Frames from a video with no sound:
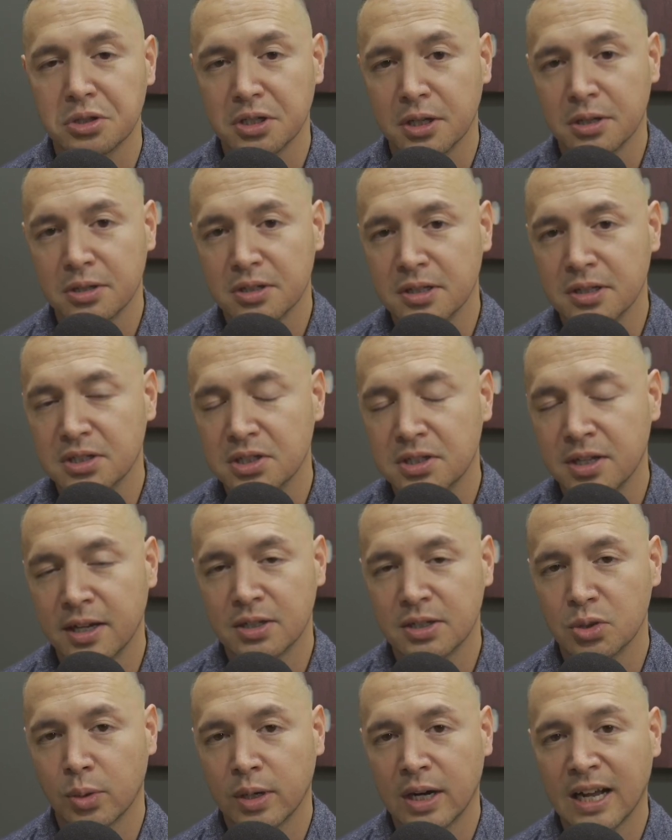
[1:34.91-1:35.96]
ago to this day
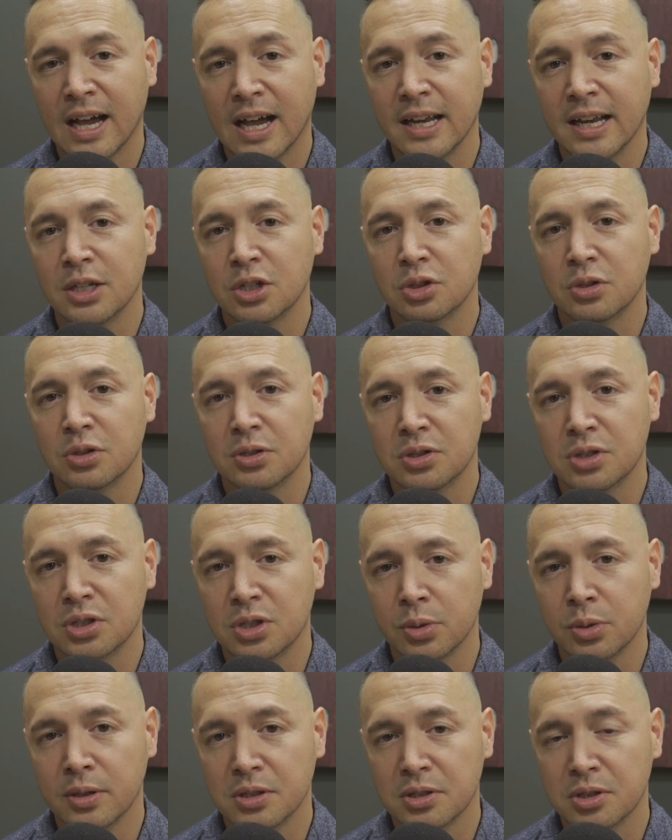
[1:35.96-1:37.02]
is when I got introduced to it.